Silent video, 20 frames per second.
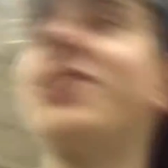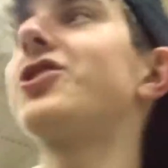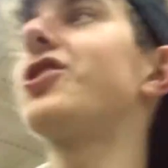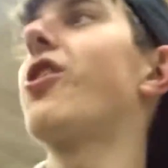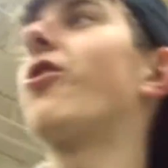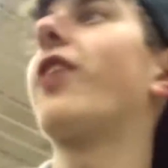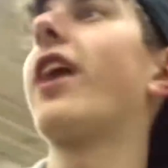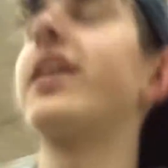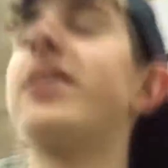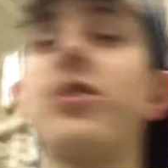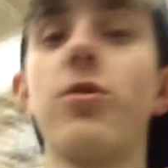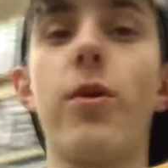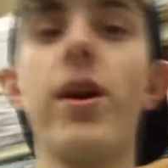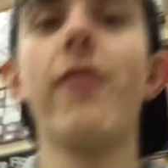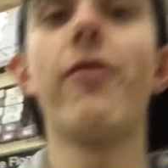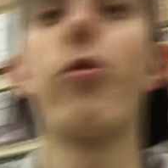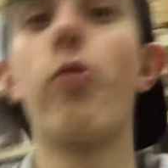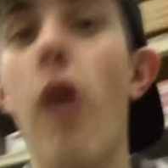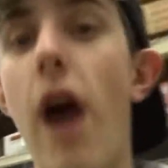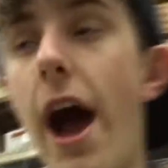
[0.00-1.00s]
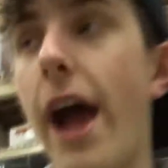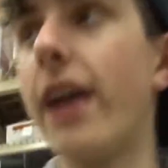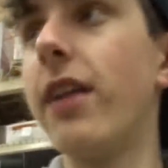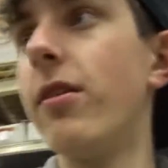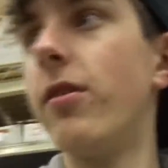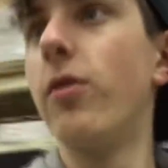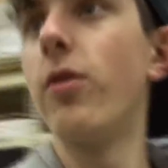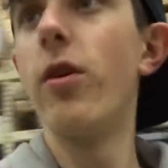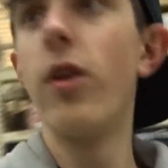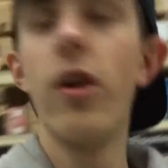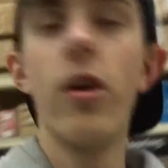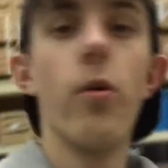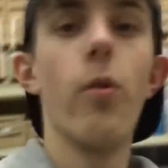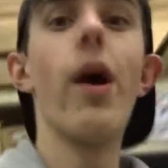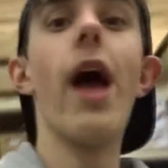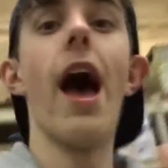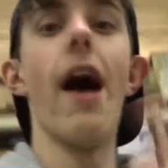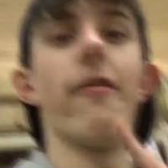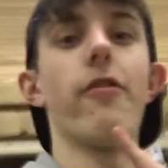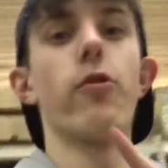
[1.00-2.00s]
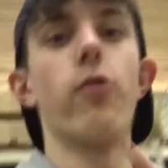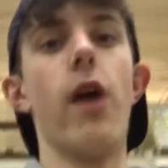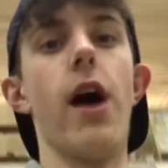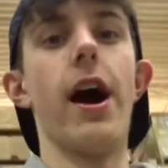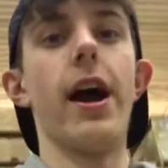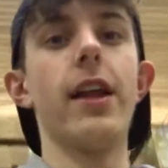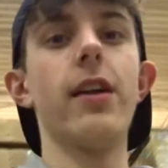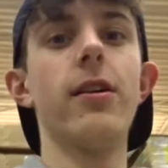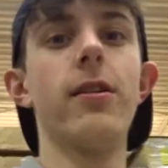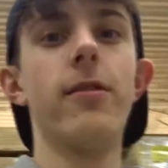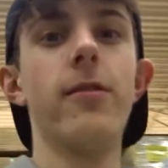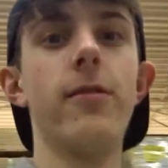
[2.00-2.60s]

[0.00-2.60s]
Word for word: Okay, so we have a ride. We have a ride.